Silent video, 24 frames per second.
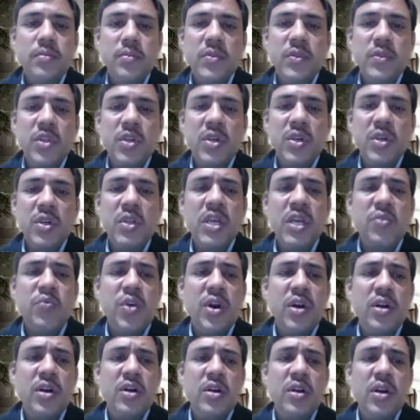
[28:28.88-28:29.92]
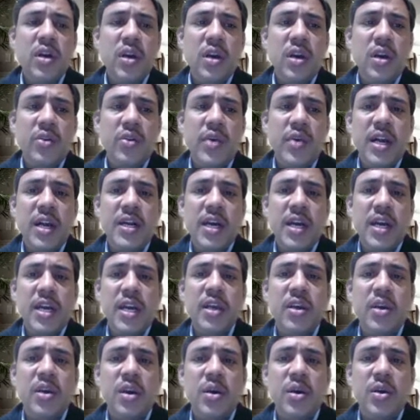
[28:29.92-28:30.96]
Then what, while
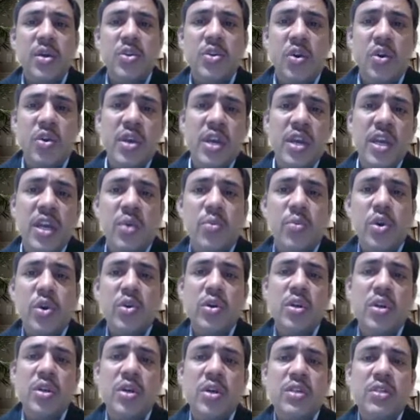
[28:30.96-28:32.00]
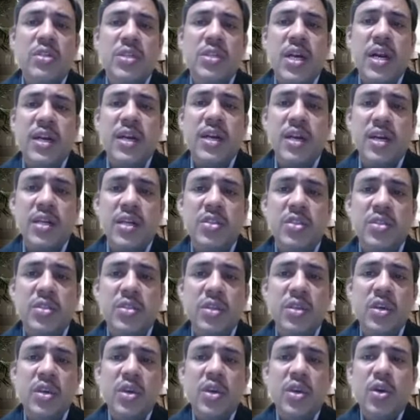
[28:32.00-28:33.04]
talking about standards,
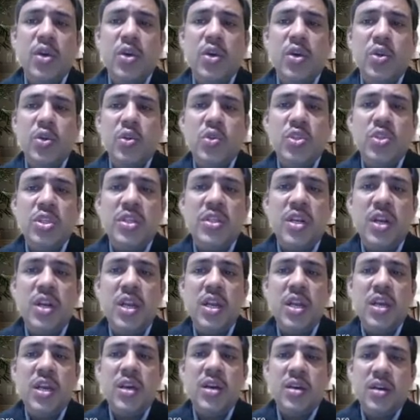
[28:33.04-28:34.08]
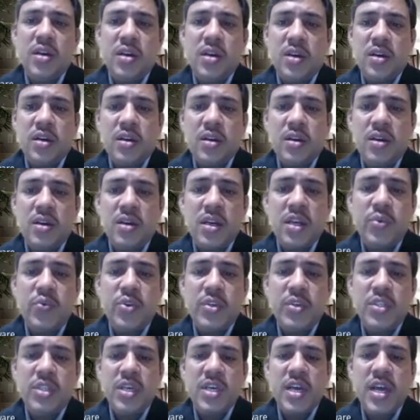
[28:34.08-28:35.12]
so generally if you
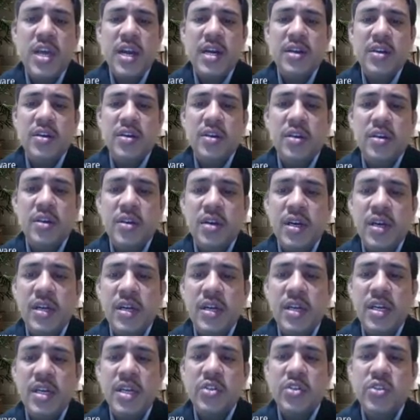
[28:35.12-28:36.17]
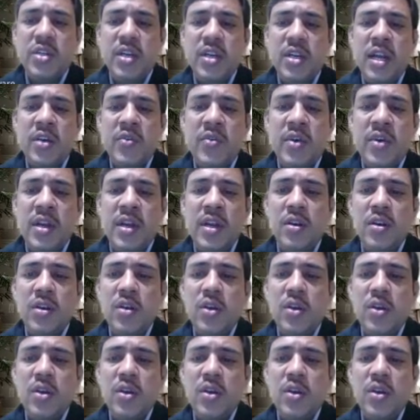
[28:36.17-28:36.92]
see at international level,